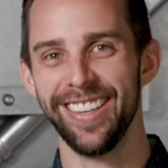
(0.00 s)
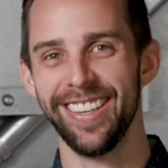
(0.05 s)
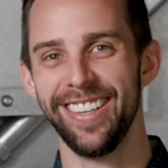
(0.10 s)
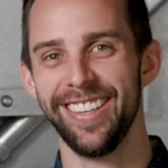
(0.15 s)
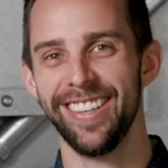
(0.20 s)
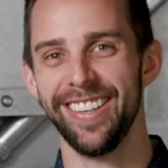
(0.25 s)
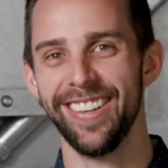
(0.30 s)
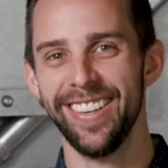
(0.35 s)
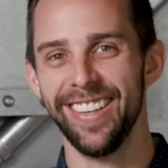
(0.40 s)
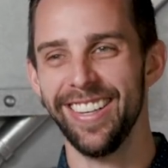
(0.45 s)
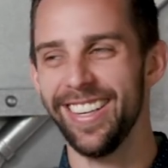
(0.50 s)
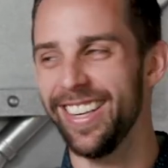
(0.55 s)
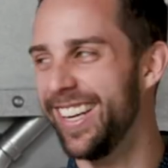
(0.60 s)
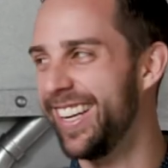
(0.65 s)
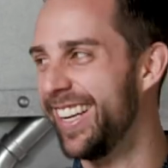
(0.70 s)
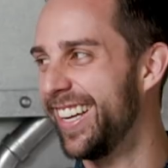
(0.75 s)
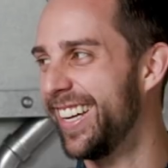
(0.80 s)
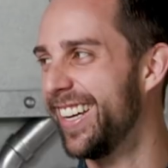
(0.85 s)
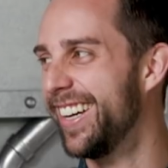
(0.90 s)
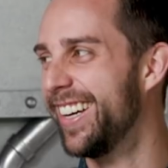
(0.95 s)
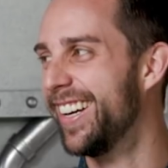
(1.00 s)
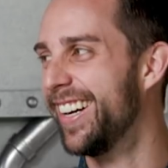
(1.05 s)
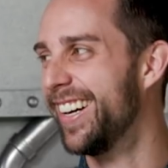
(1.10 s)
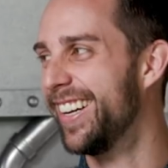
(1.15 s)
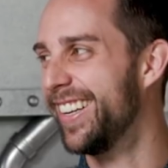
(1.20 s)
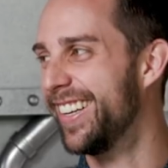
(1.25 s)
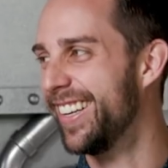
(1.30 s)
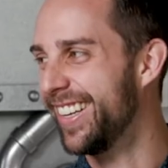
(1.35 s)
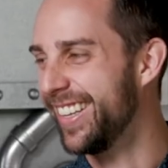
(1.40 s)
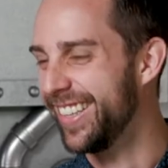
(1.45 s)

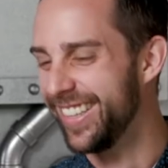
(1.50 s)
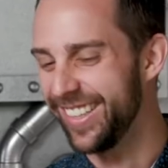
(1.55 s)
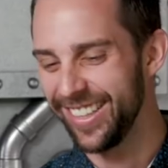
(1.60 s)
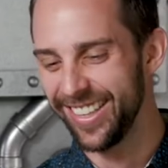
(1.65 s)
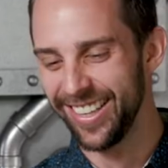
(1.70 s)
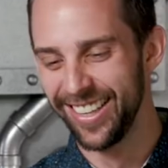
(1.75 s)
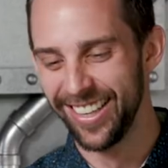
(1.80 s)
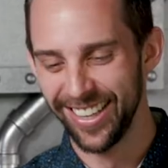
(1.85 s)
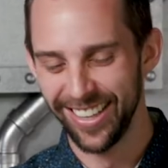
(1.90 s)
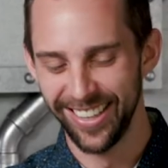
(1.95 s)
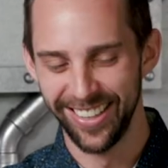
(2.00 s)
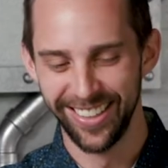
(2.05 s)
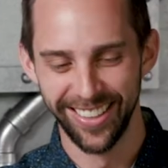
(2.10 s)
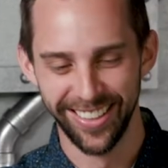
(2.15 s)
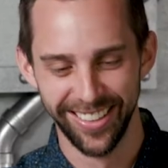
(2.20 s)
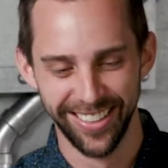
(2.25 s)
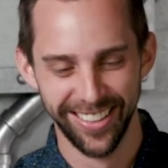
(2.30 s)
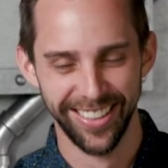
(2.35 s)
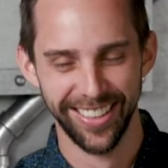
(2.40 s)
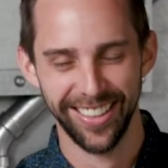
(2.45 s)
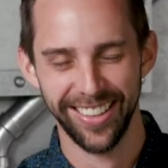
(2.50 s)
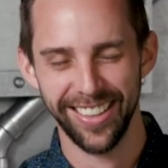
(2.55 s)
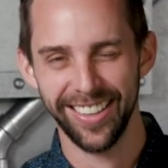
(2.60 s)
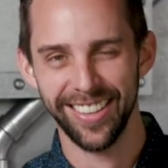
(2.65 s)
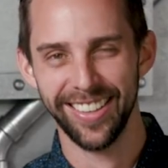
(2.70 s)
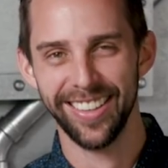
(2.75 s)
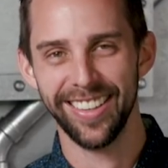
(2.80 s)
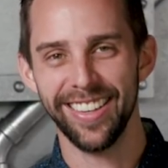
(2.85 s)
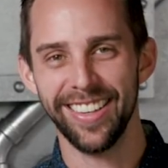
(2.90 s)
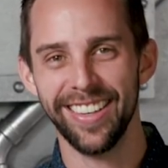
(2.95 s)

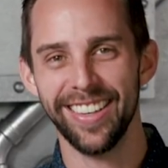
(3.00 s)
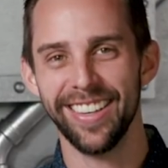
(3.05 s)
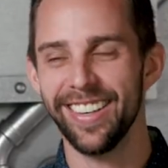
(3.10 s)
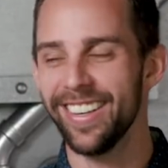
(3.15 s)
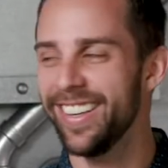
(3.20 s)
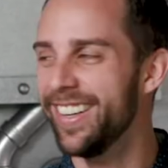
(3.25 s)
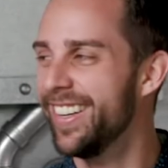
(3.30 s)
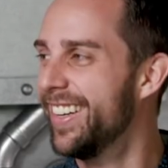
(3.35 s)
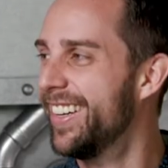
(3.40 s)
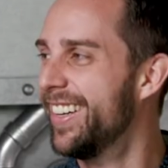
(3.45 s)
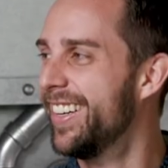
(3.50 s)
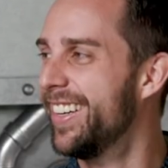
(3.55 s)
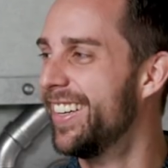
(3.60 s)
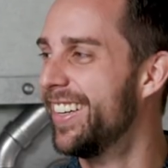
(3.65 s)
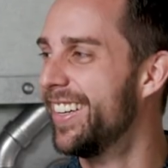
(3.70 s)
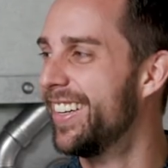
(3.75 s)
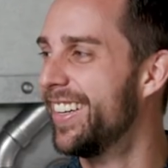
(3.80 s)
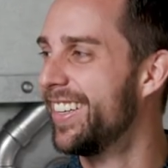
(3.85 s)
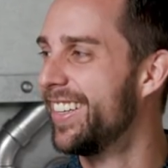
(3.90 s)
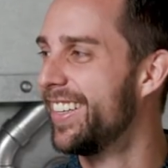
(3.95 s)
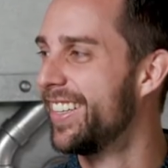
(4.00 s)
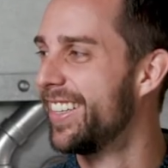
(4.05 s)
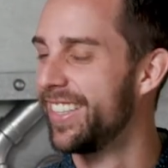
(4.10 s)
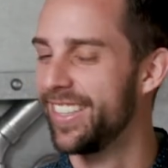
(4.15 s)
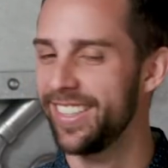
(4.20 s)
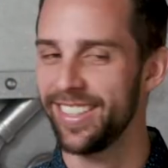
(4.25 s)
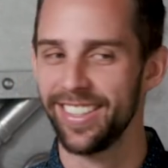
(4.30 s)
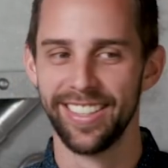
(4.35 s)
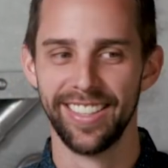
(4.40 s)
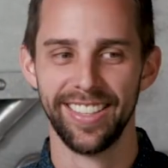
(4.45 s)

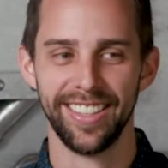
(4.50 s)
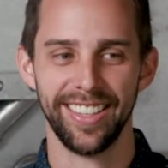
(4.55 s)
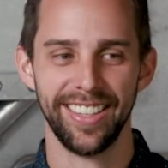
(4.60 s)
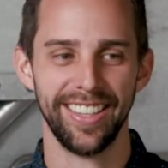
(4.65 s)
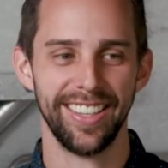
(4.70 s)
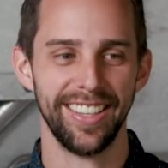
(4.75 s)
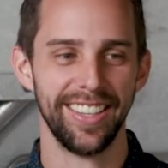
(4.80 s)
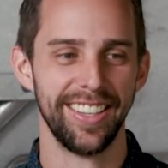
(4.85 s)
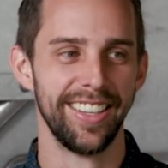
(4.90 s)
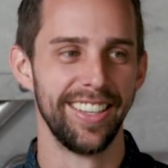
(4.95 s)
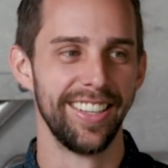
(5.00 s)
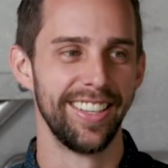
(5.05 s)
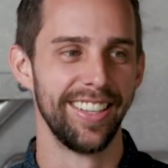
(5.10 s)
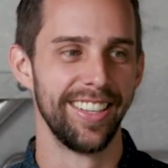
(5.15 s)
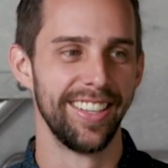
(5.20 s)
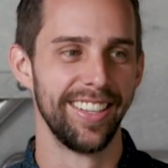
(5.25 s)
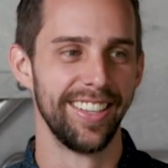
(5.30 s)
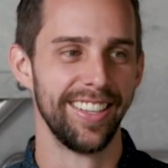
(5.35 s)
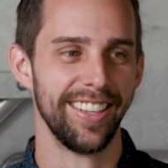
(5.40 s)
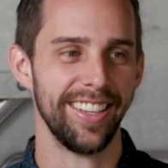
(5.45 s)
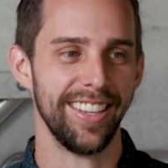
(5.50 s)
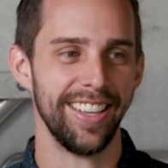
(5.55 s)
This person isn't speaking.